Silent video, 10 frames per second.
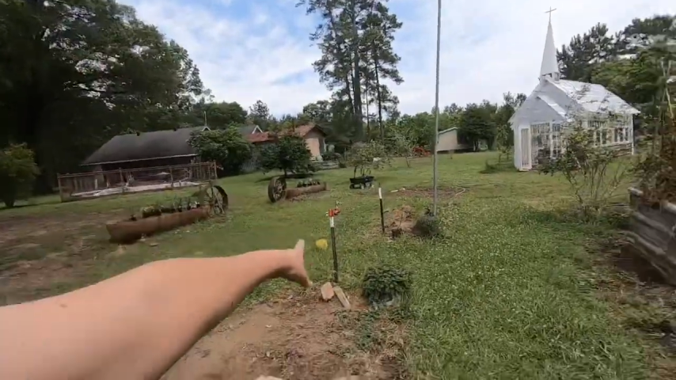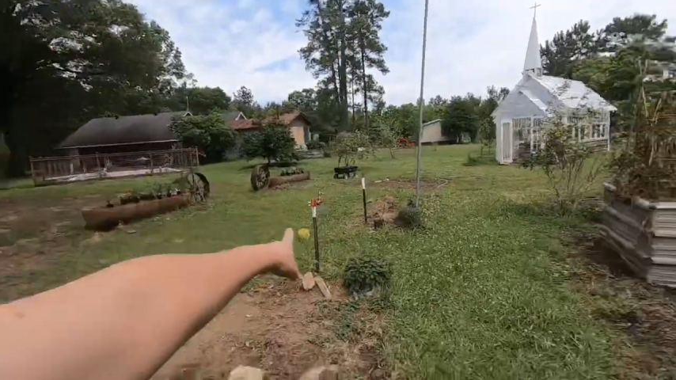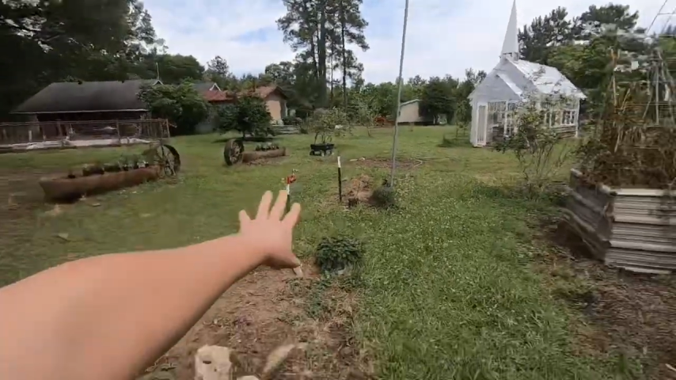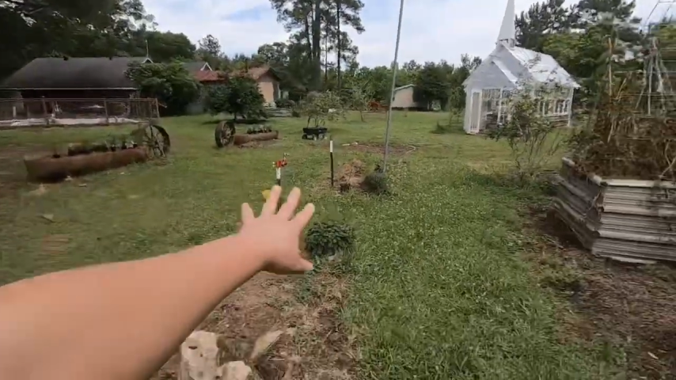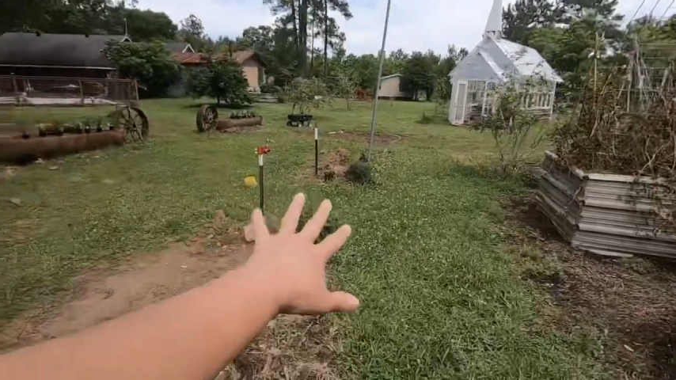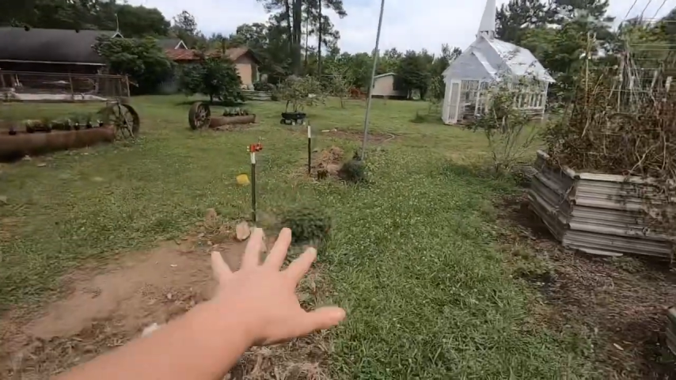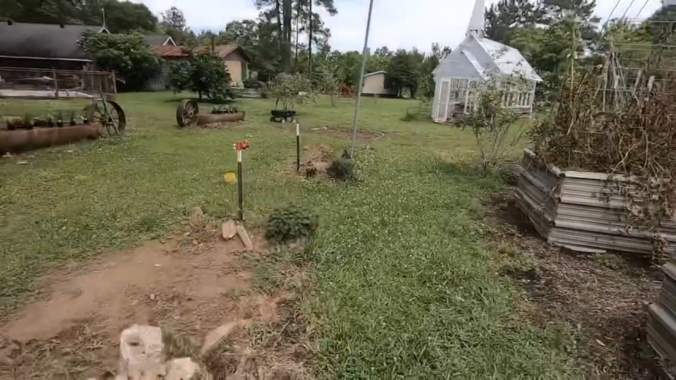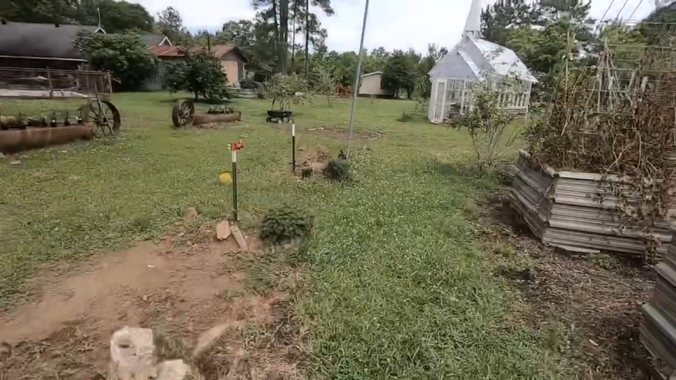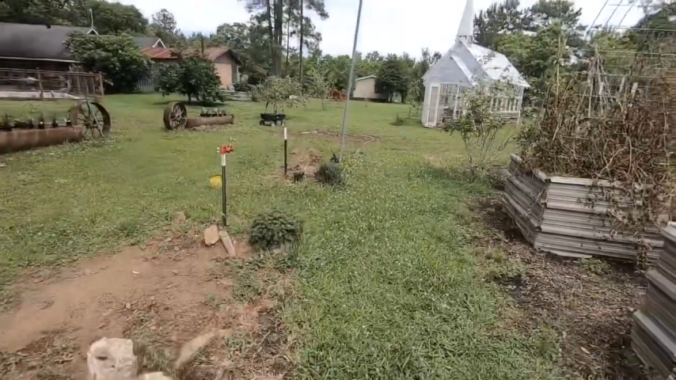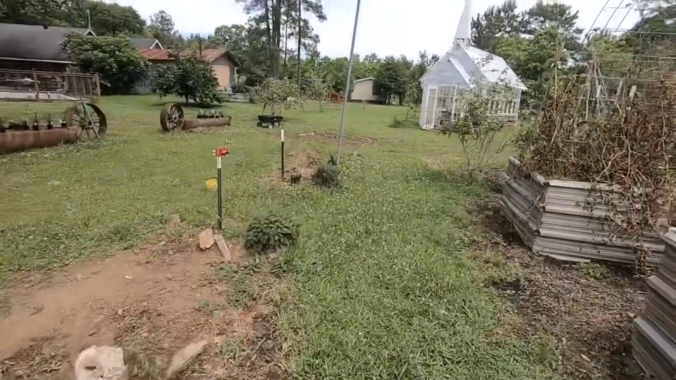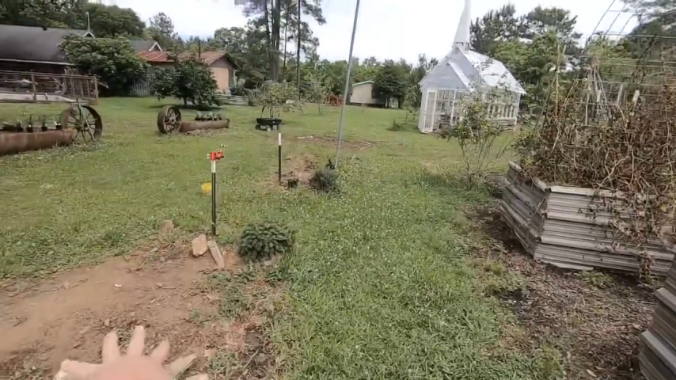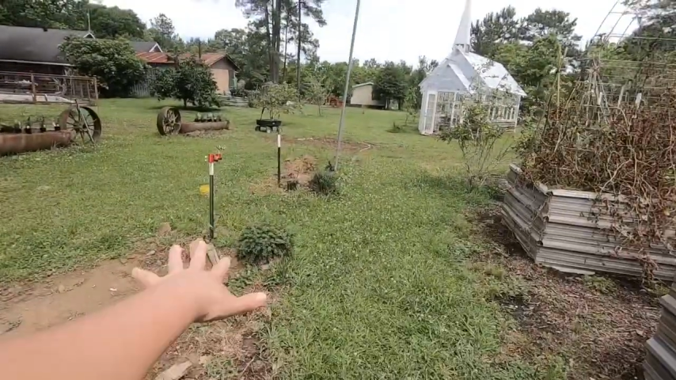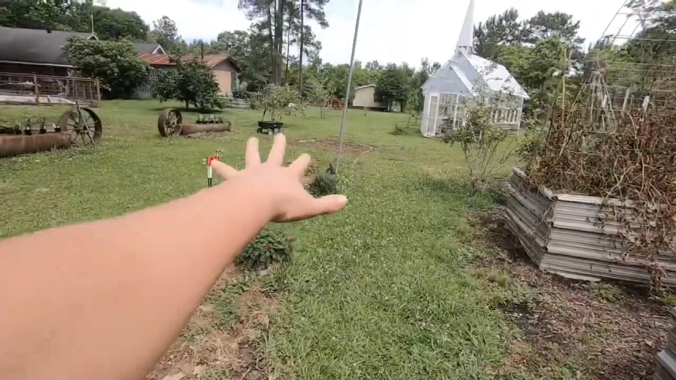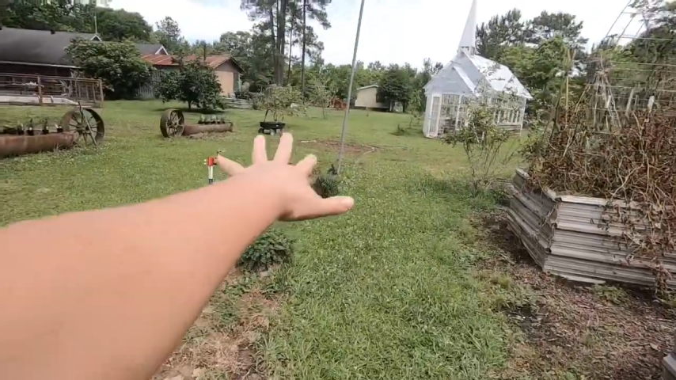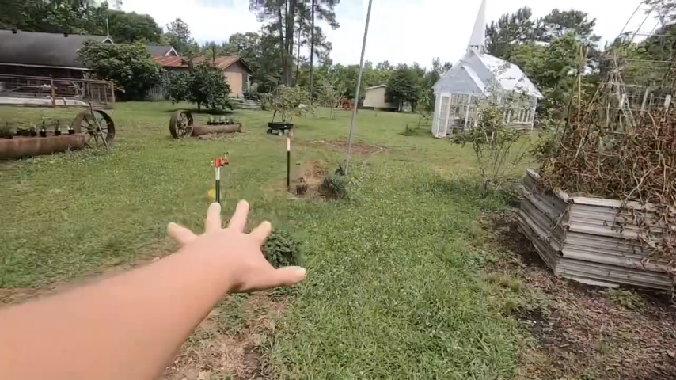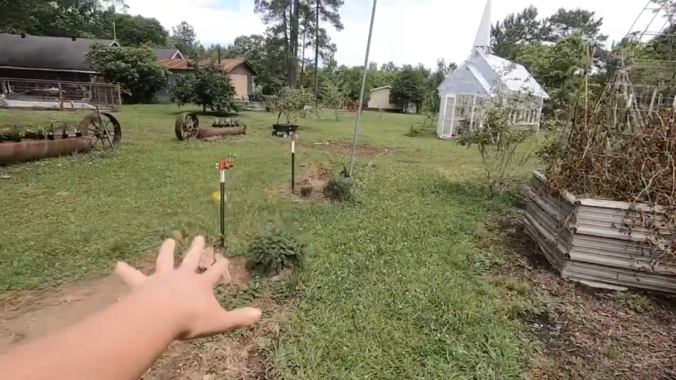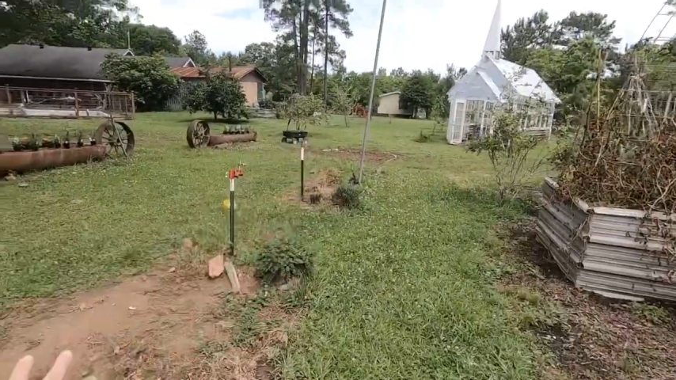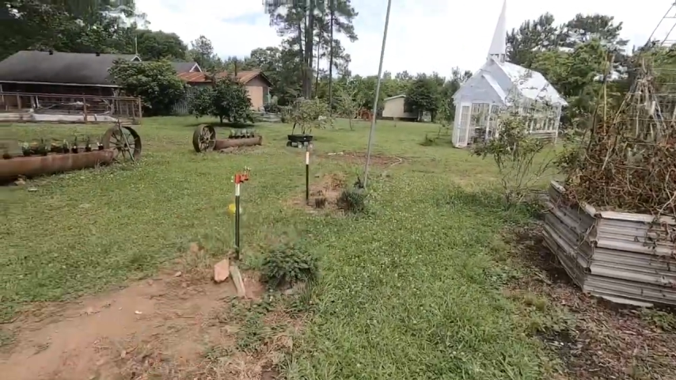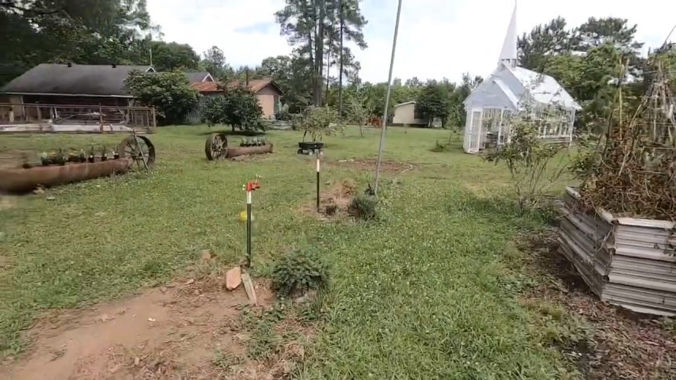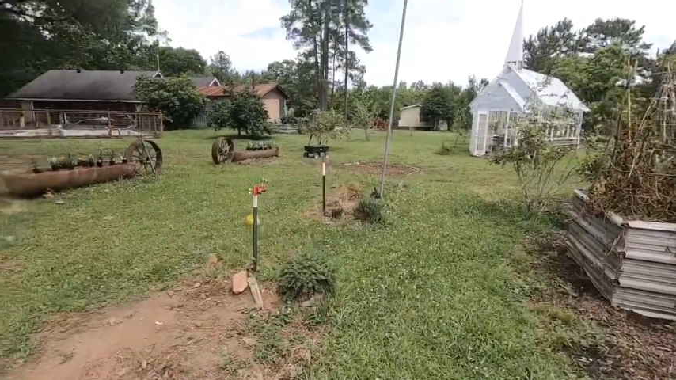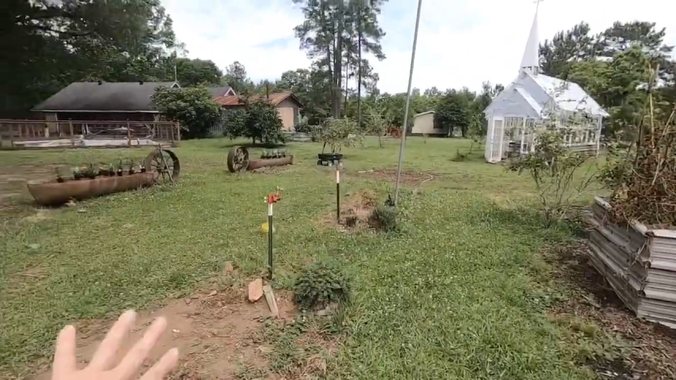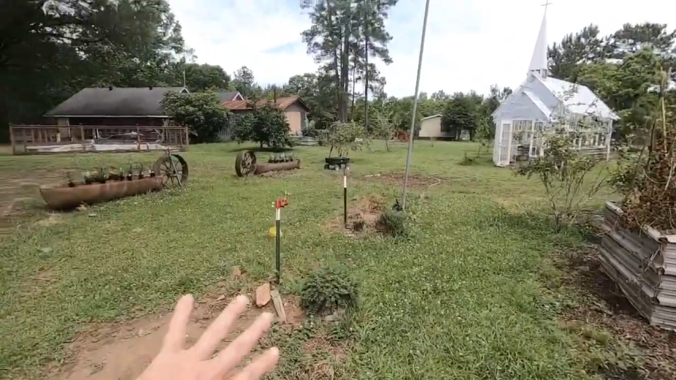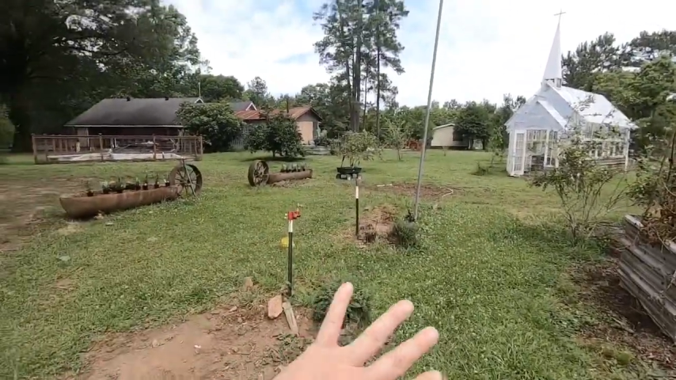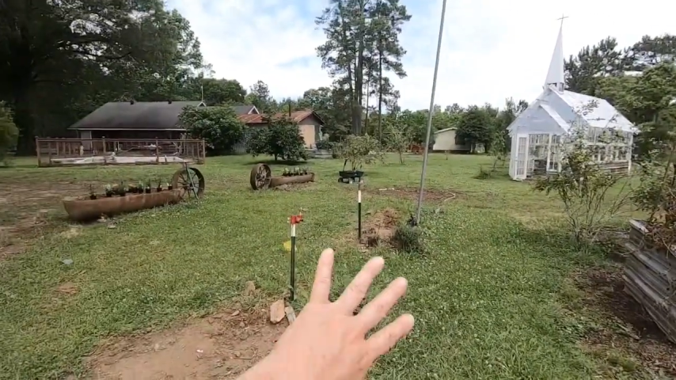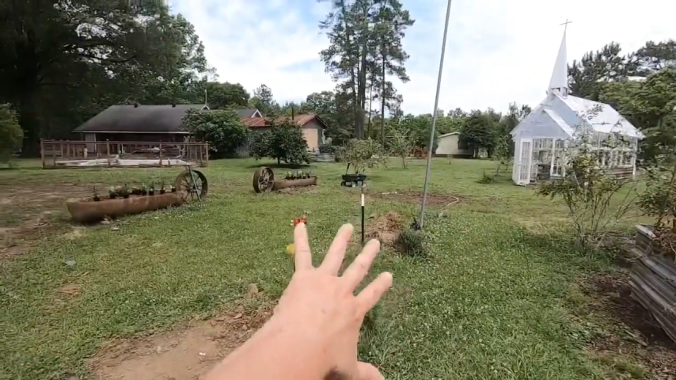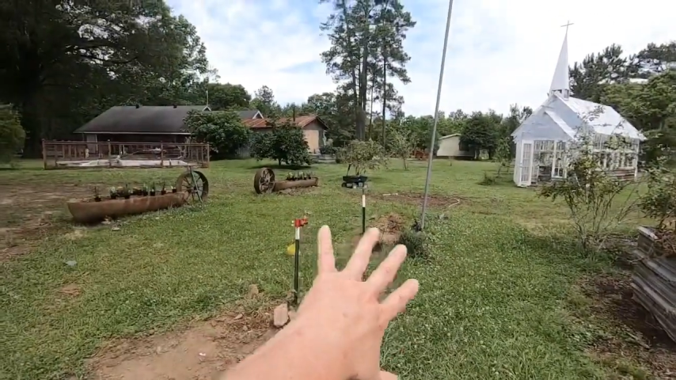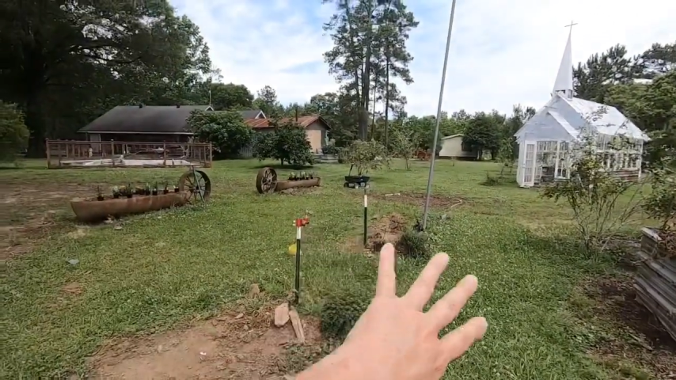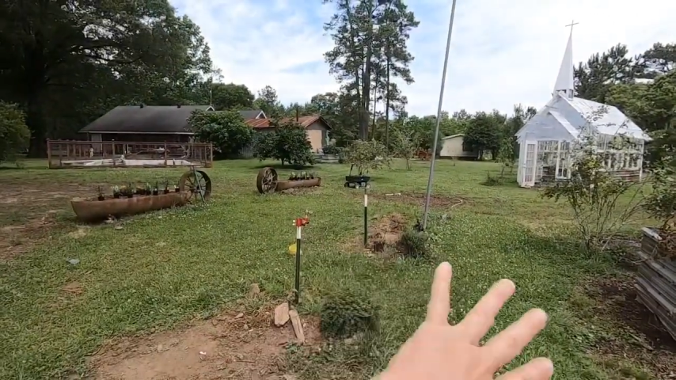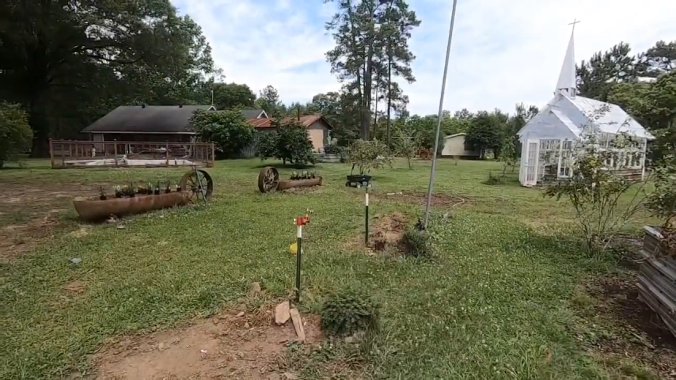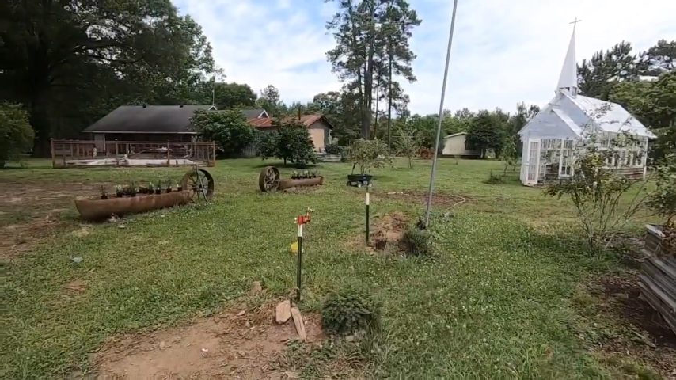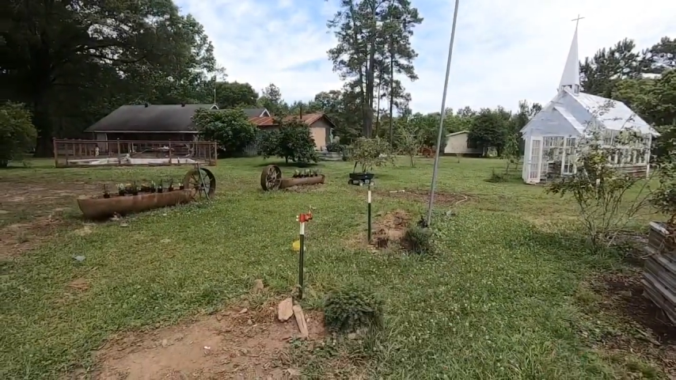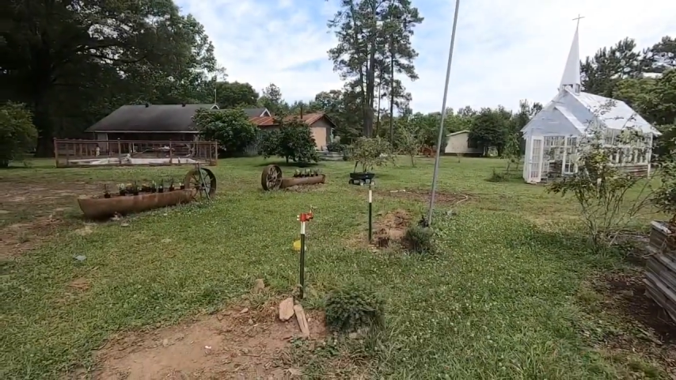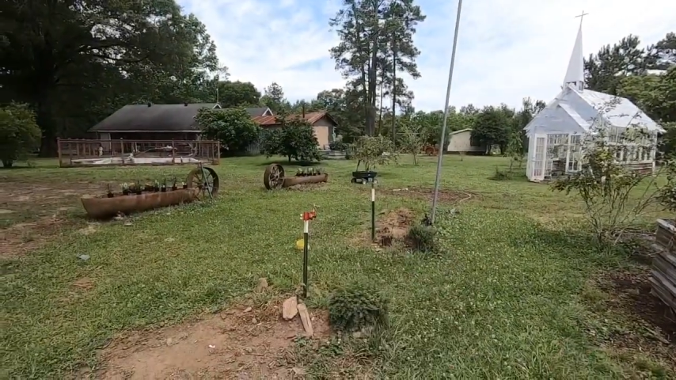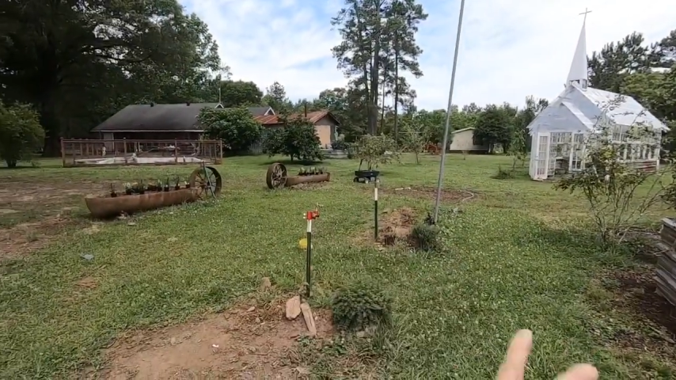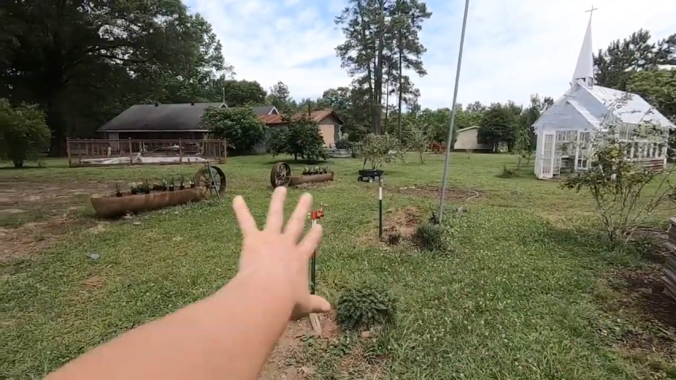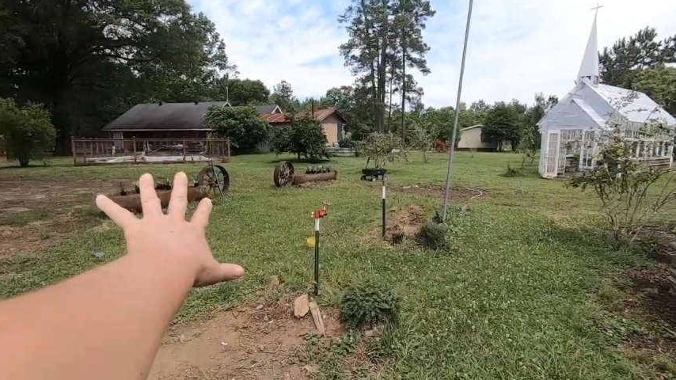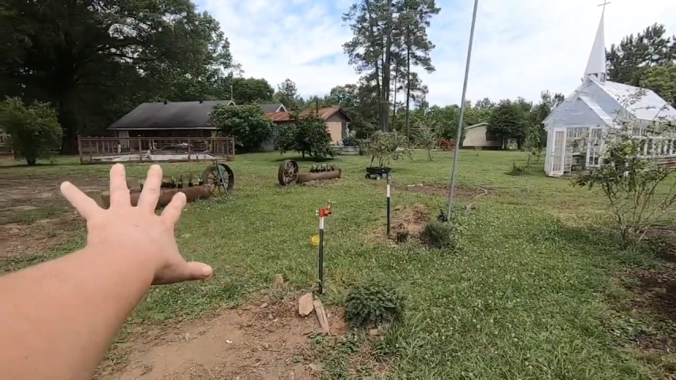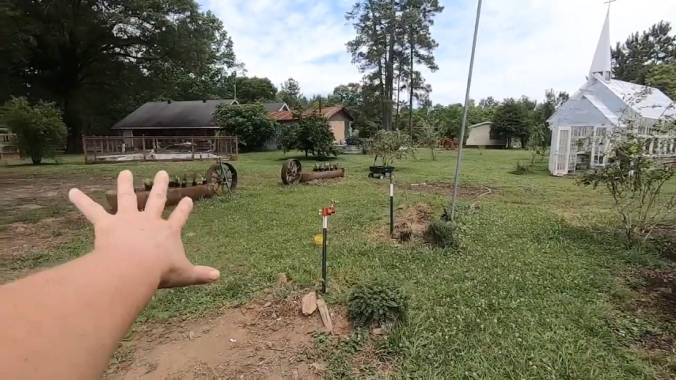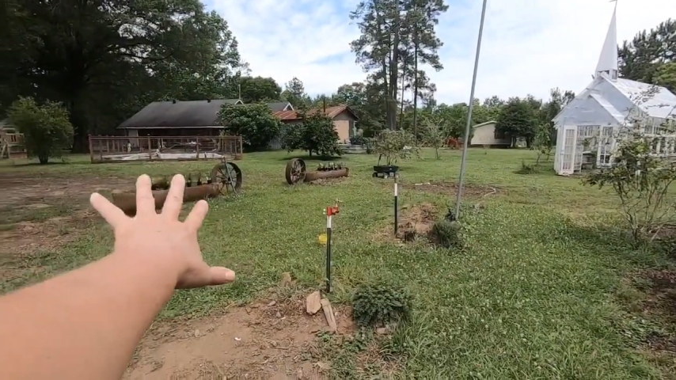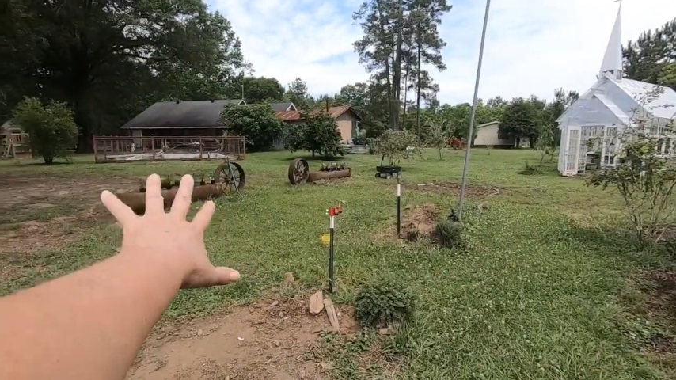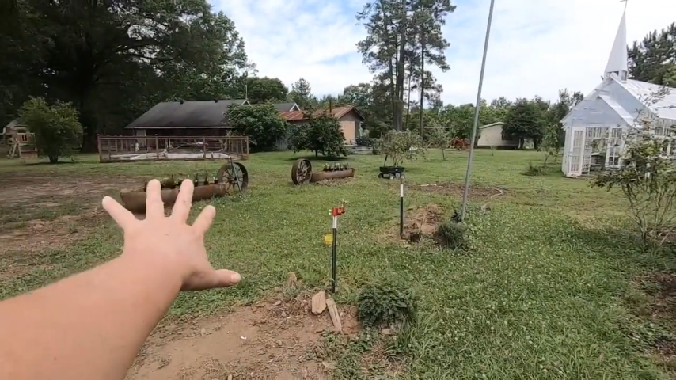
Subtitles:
[unreadable: no face in view]